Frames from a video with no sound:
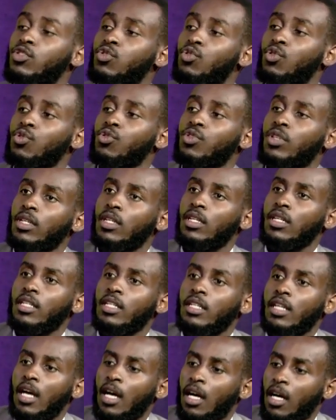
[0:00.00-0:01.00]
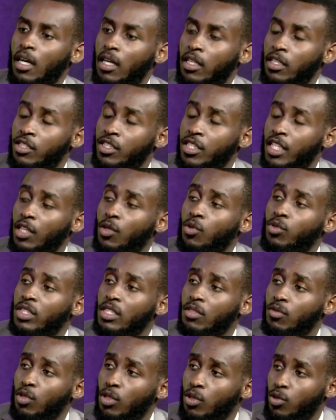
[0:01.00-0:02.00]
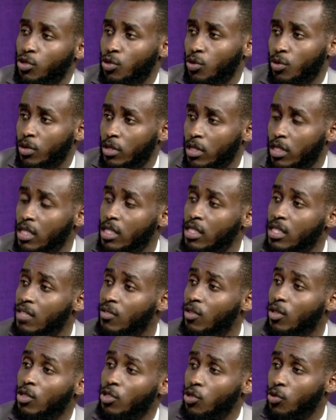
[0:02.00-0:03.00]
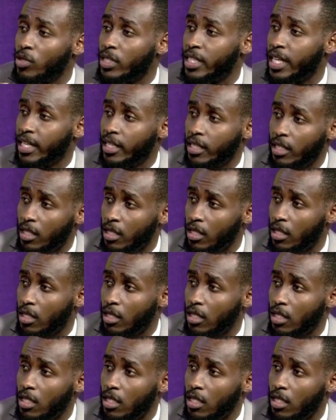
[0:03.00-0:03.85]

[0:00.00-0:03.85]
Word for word: need to check on devolution. Is devolution gaining?